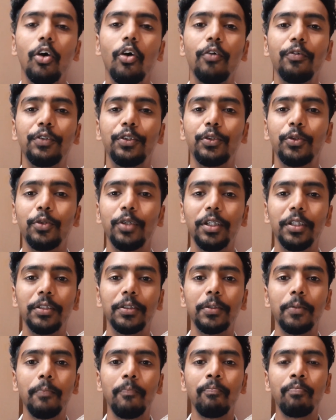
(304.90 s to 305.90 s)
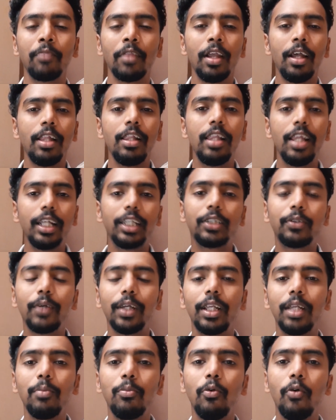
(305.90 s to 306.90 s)
of storage. Let's
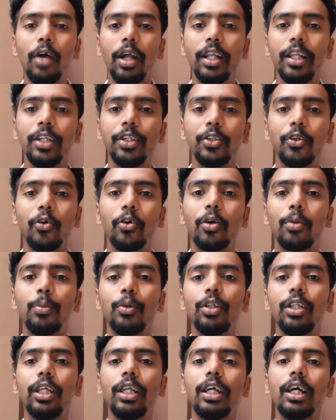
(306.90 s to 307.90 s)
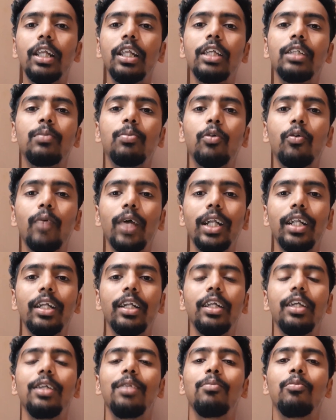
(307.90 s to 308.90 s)
quickly move ahead and talk about the colors
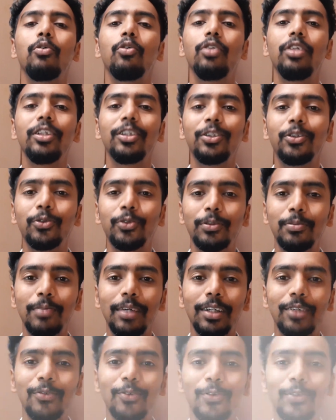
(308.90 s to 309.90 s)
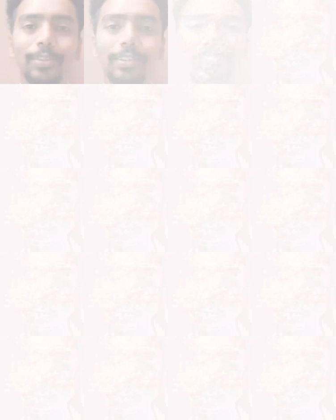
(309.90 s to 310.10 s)
provided in both these two smartphones.